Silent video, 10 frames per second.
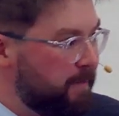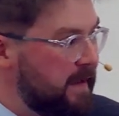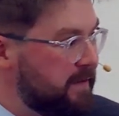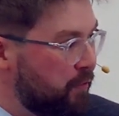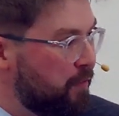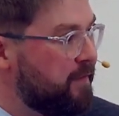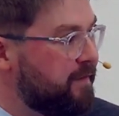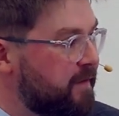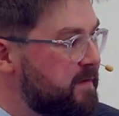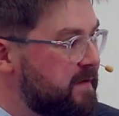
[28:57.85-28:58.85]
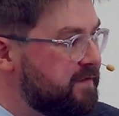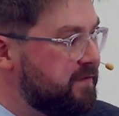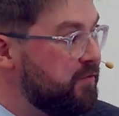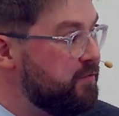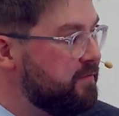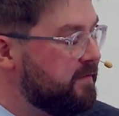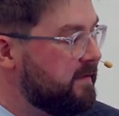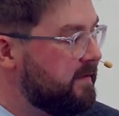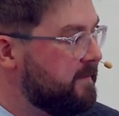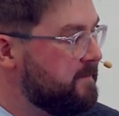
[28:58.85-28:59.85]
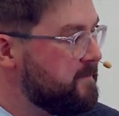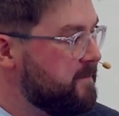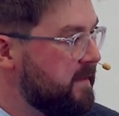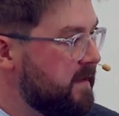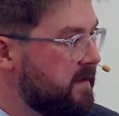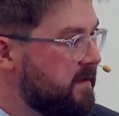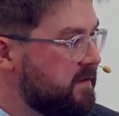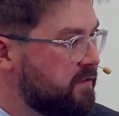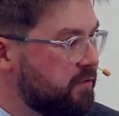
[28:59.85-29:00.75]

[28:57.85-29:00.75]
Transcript: be torn from his throne. So